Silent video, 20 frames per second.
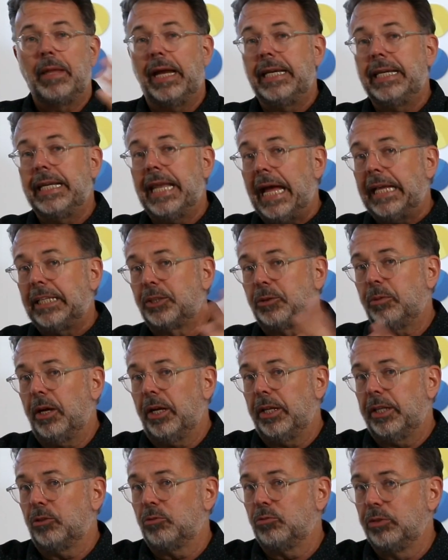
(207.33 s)
And that's
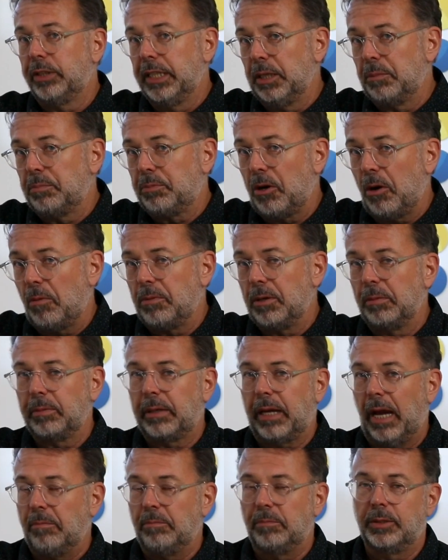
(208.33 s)
where the real problem
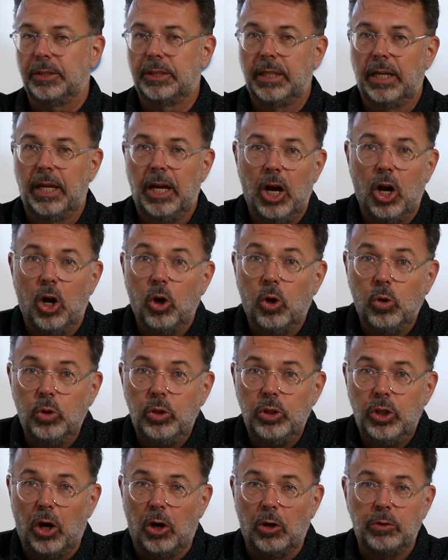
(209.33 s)
comes.
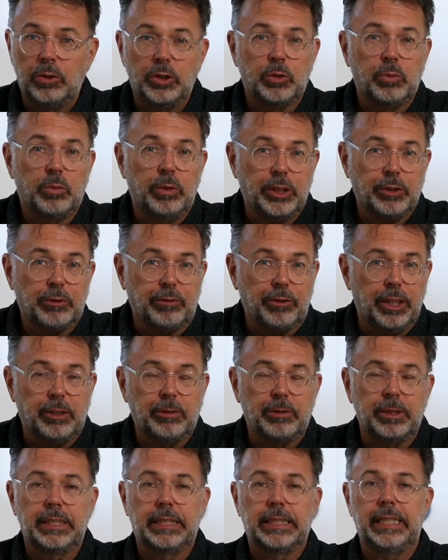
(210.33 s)
Who knows which
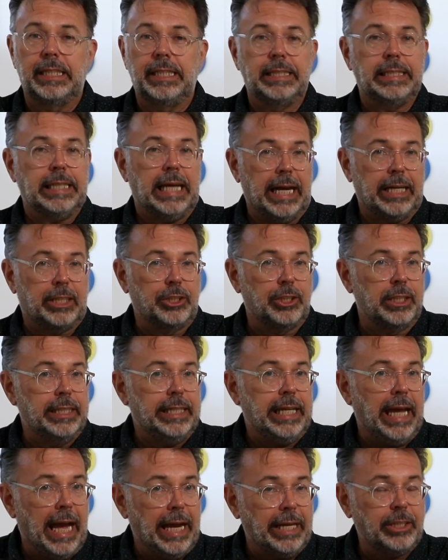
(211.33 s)
frequency is
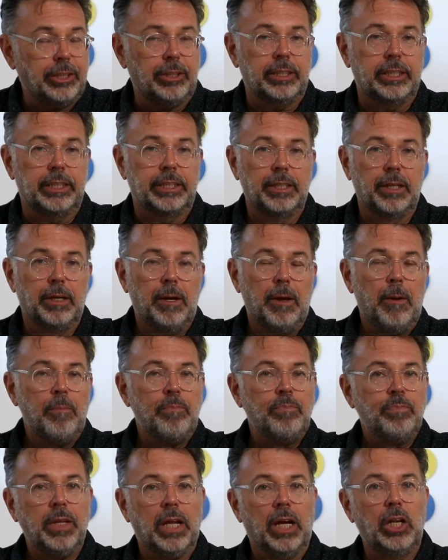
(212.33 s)
actually accurate?
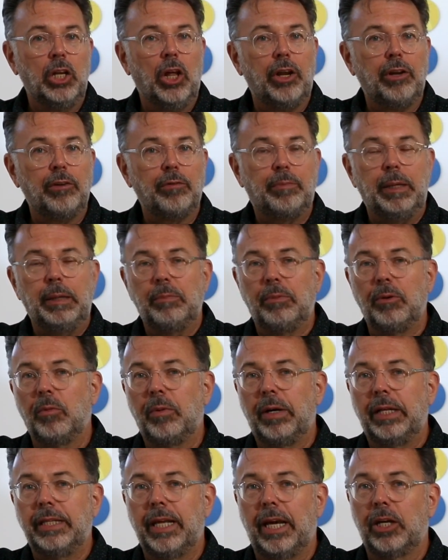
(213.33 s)
A lot of people,
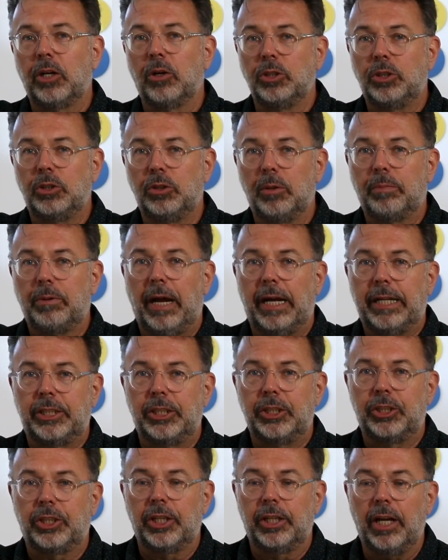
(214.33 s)
when they go to a
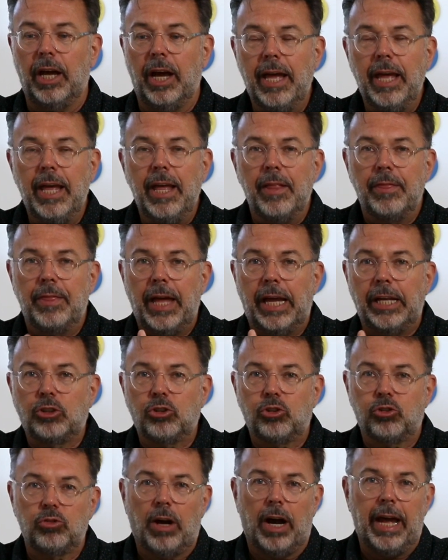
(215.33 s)
practitioner, they
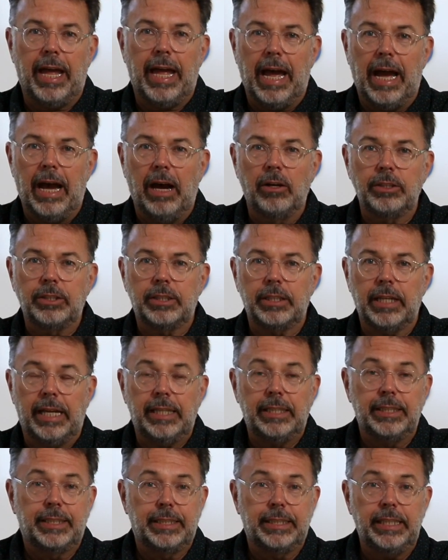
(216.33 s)
try out
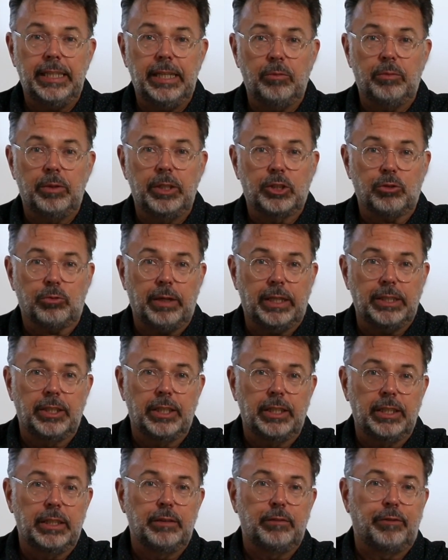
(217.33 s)
and see which
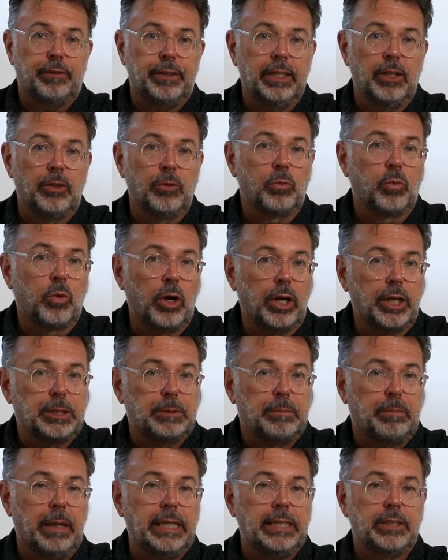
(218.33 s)
resonant field
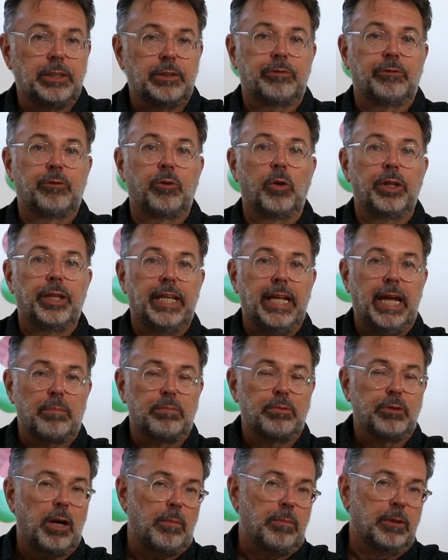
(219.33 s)
works best for their
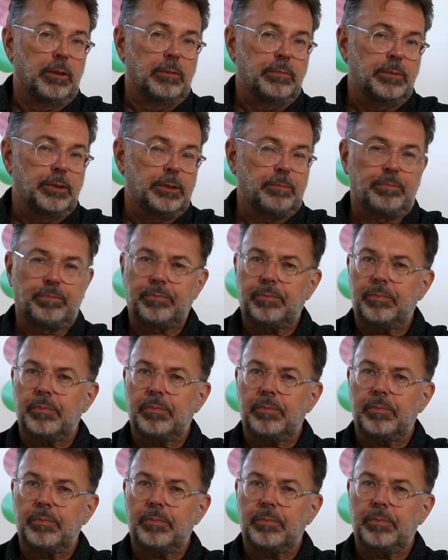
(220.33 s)
problems.